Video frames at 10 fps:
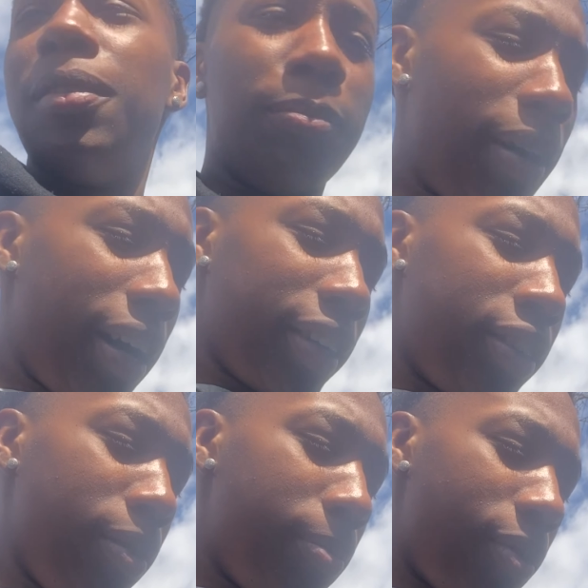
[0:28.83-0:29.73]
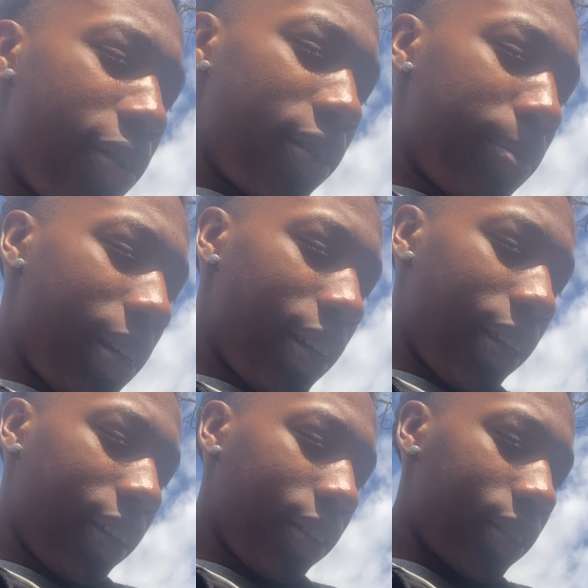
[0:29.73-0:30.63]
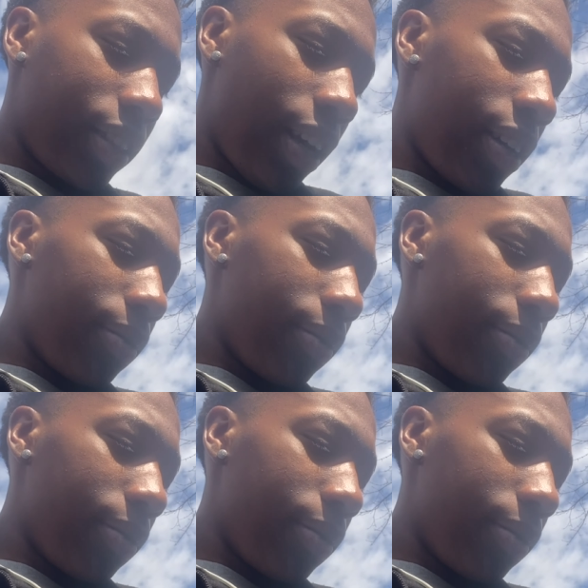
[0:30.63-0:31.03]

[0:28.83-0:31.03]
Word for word: man. Good morning, man. Today,